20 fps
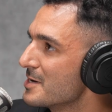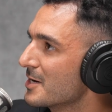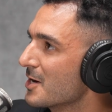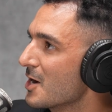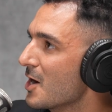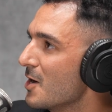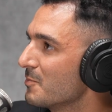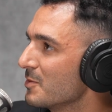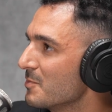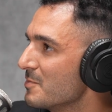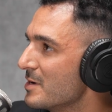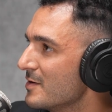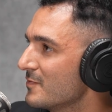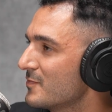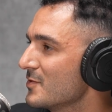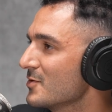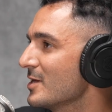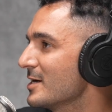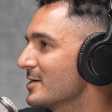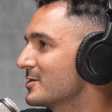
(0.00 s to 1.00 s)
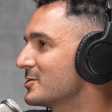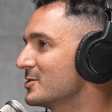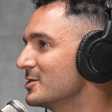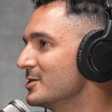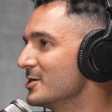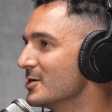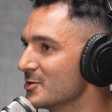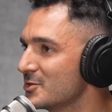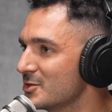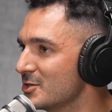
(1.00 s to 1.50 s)
be a compliment. If they're like,
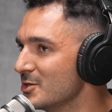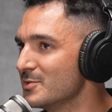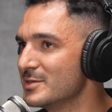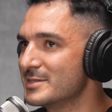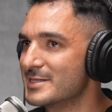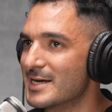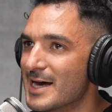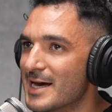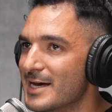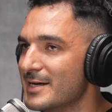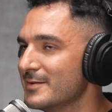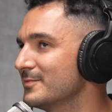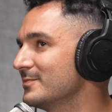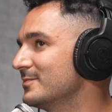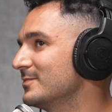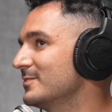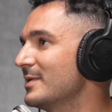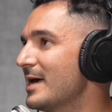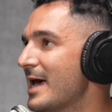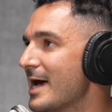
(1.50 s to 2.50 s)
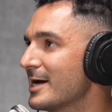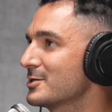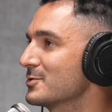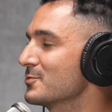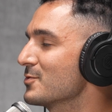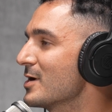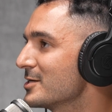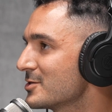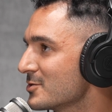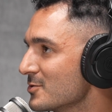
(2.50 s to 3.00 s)
she was at
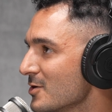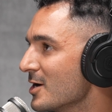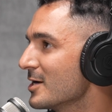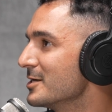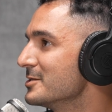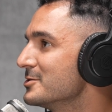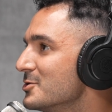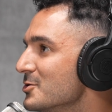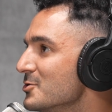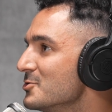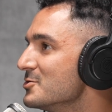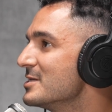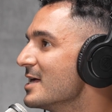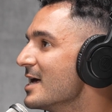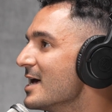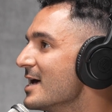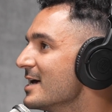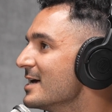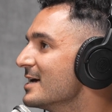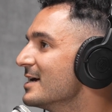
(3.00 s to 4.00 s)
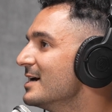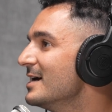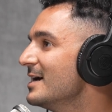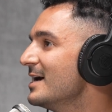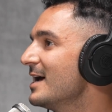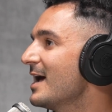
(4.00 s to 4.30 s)
X restaurant on Tuesday